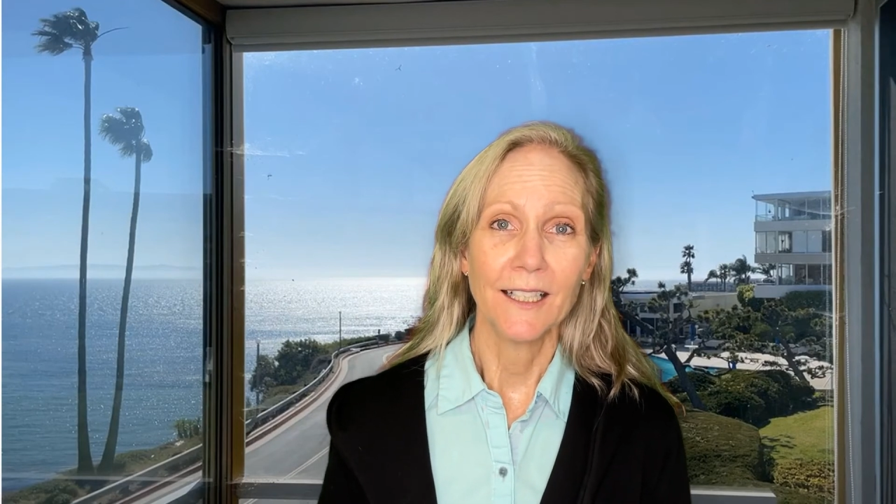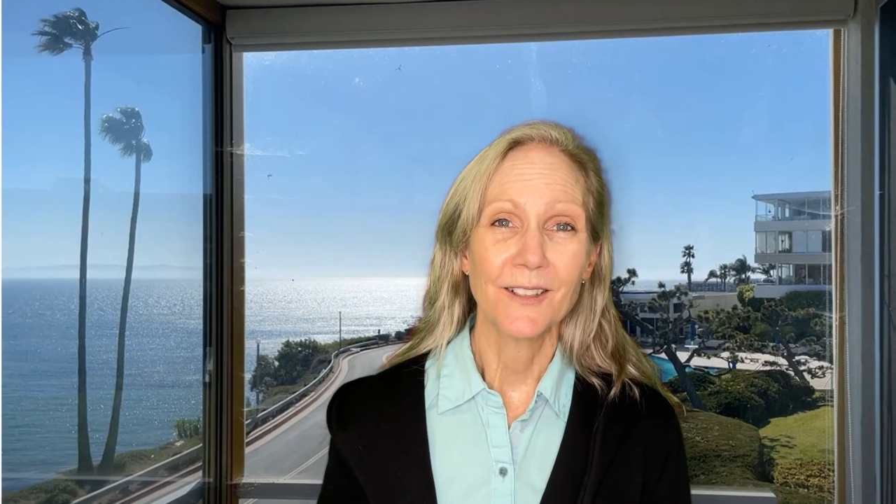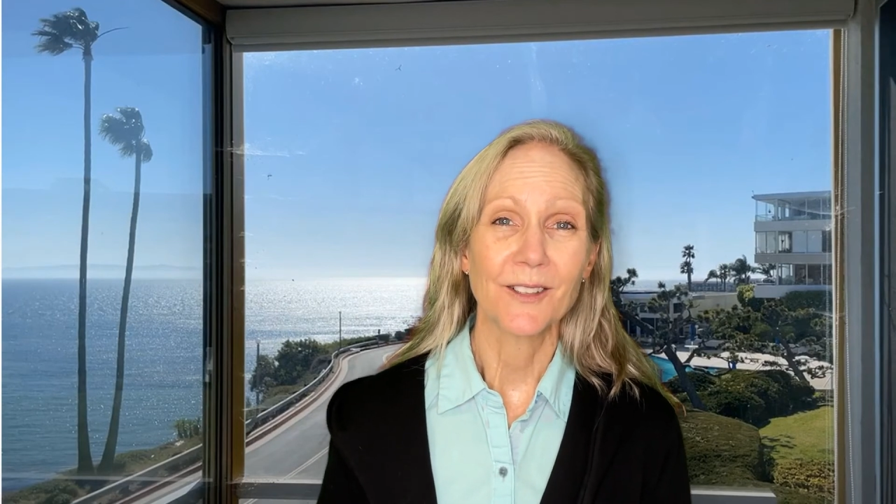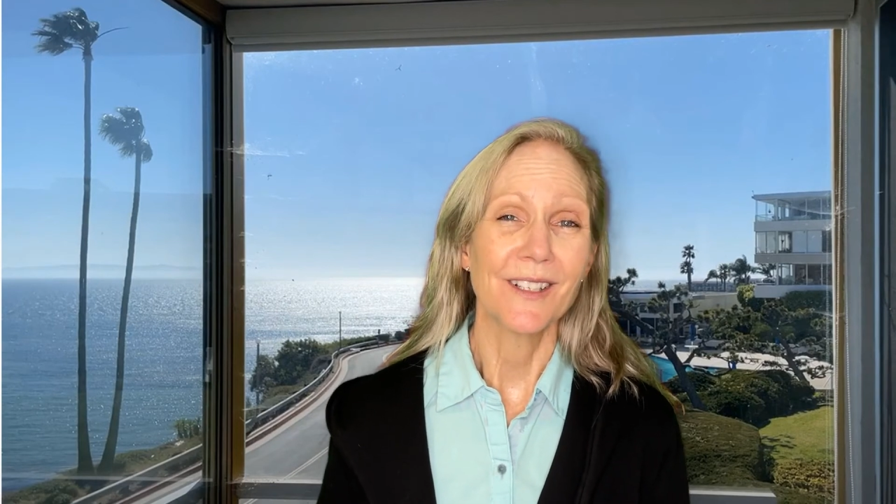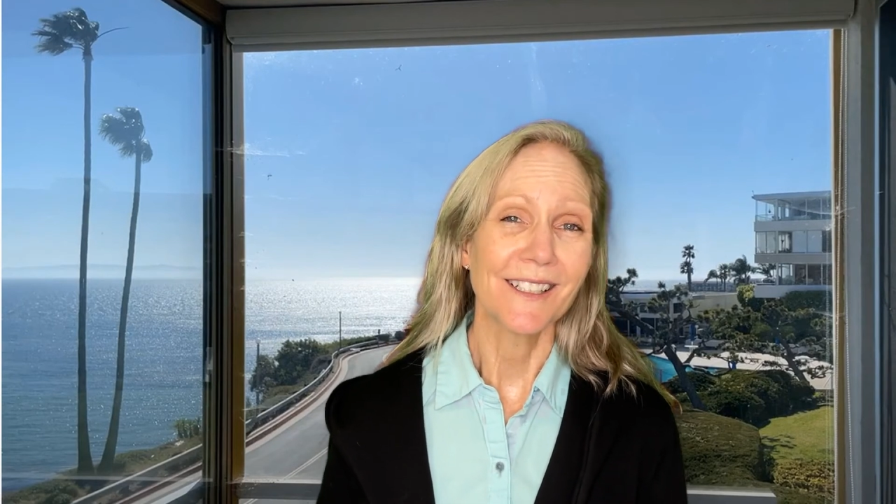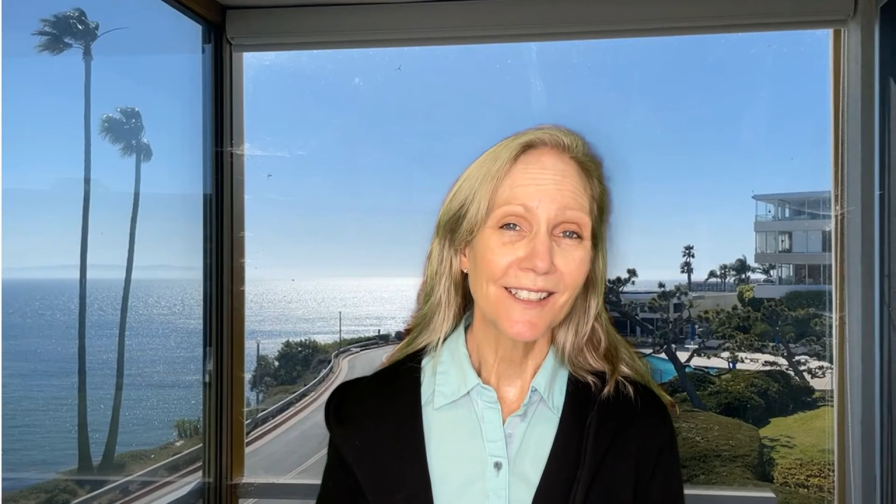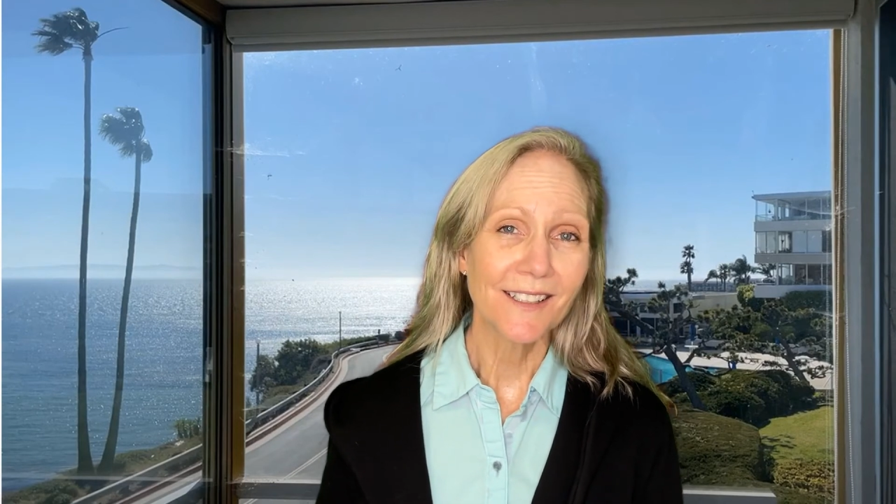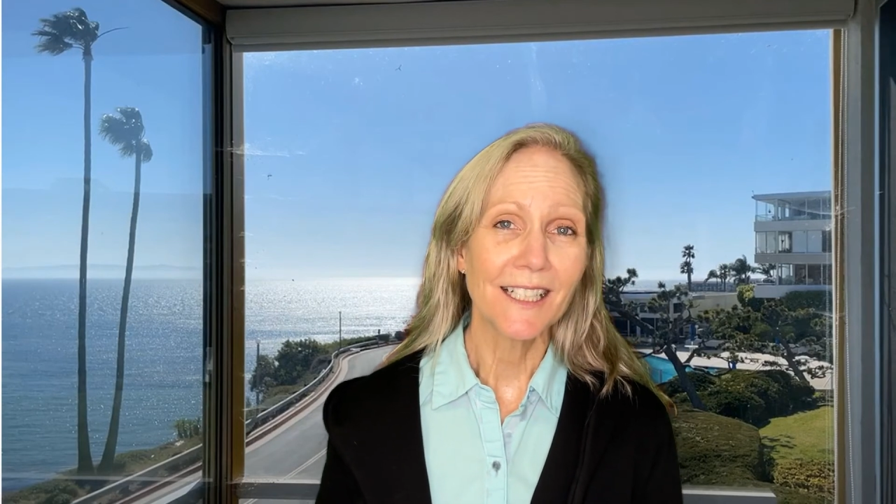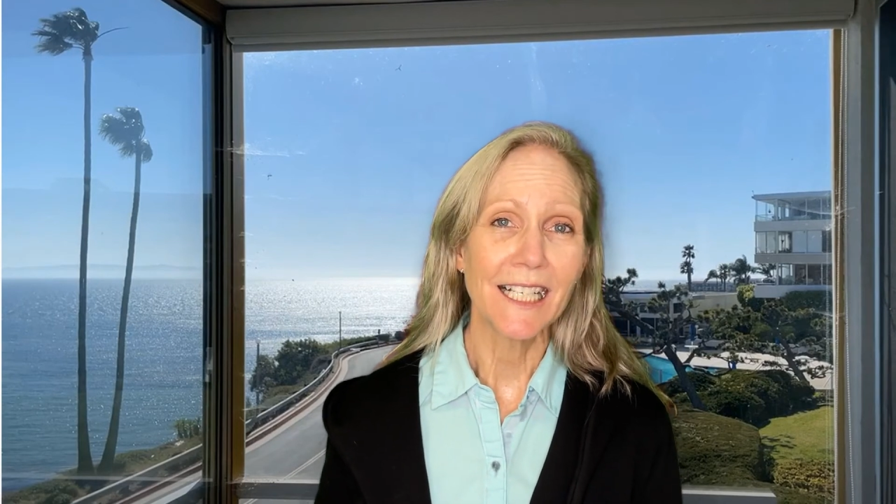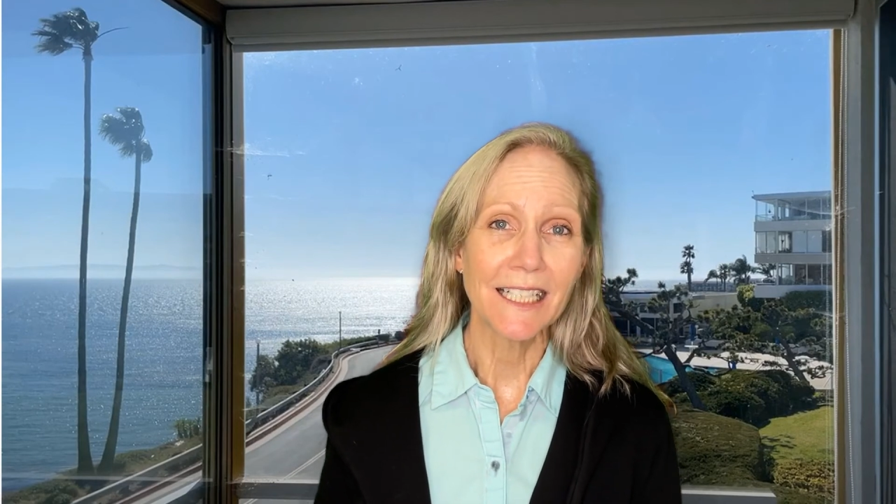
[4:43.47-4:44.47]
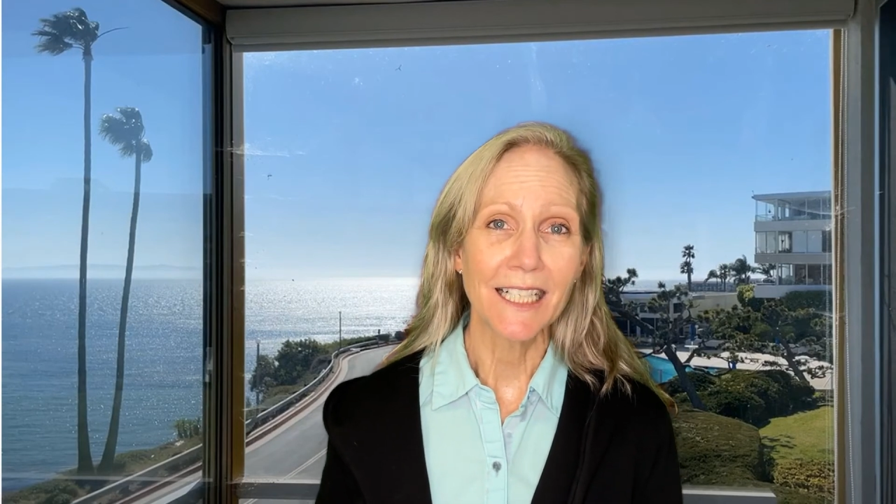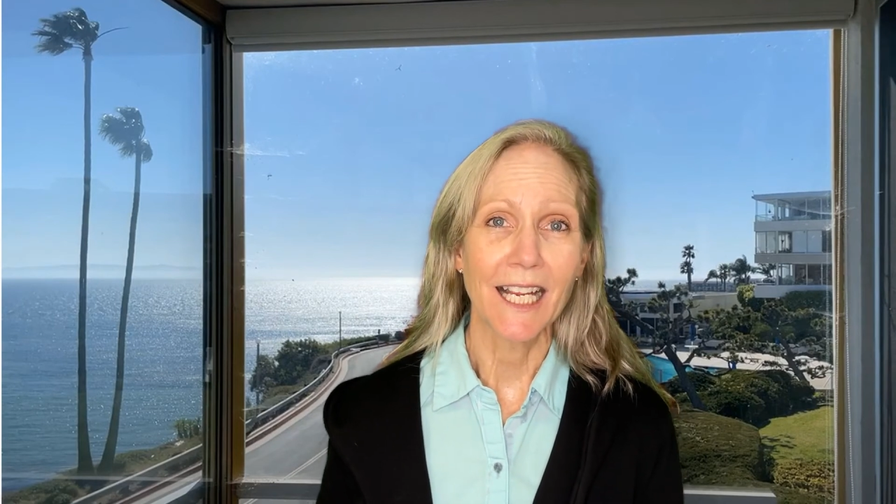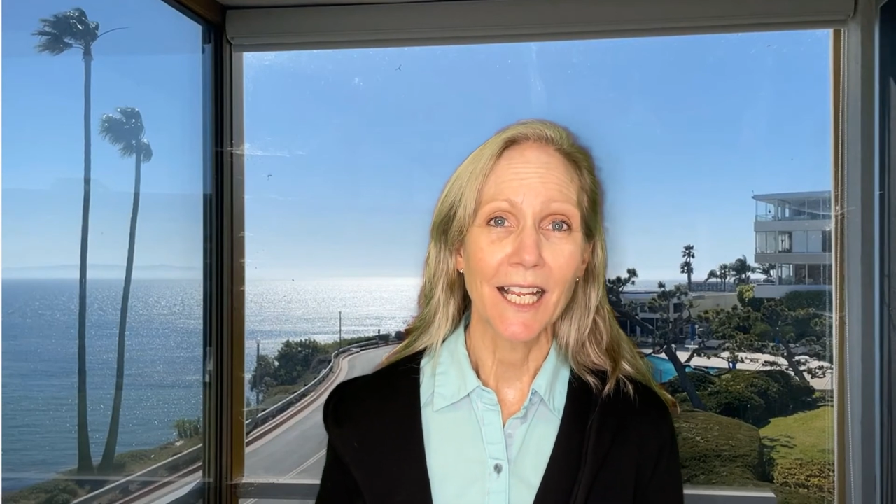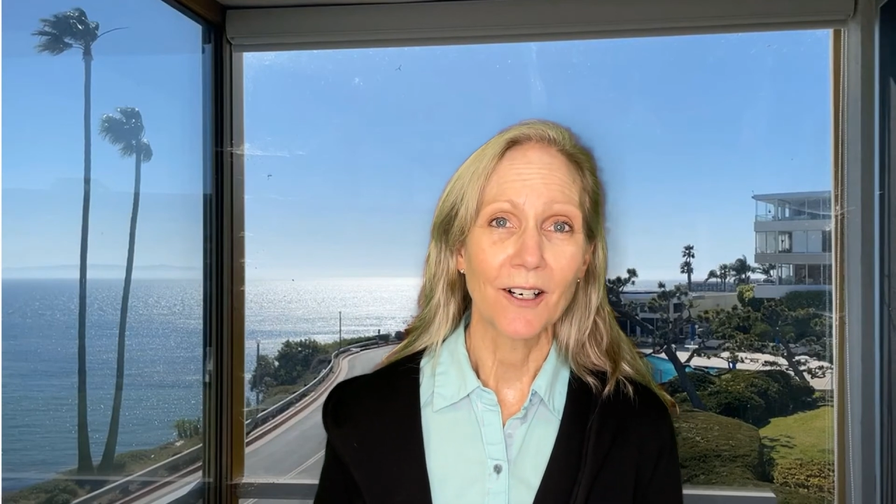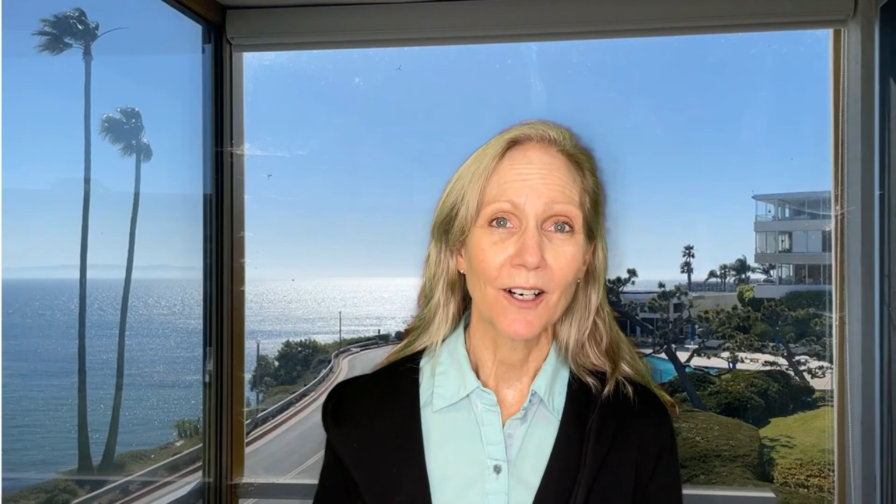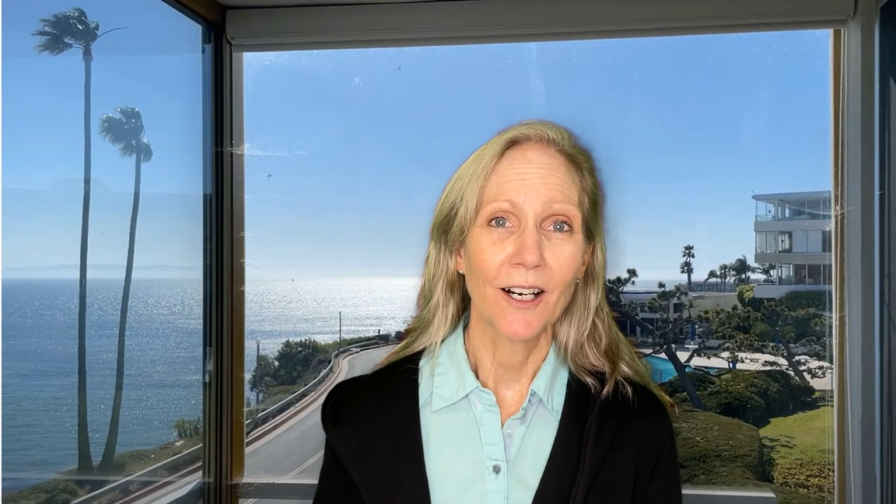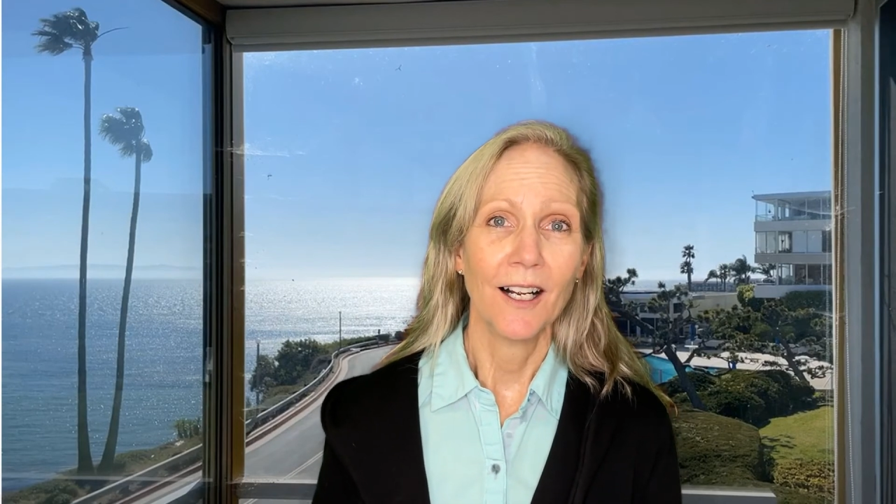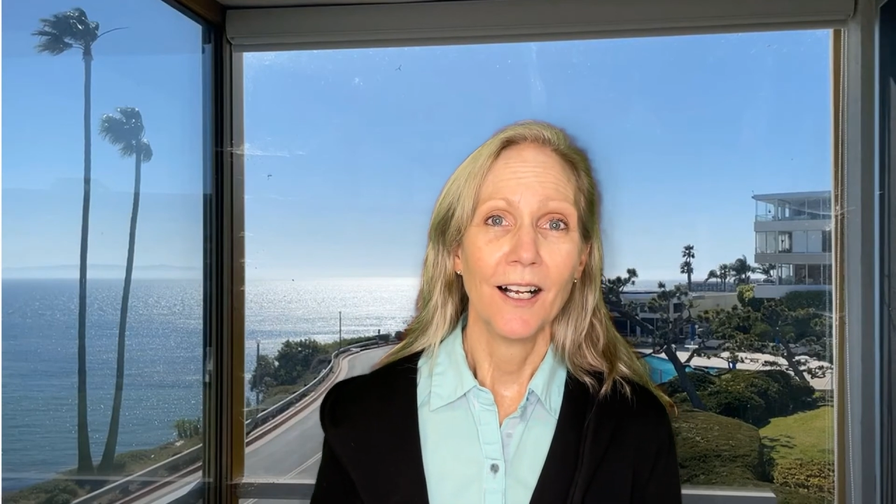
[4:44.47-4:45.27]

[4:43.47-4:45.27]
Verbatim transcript: So this is an indicator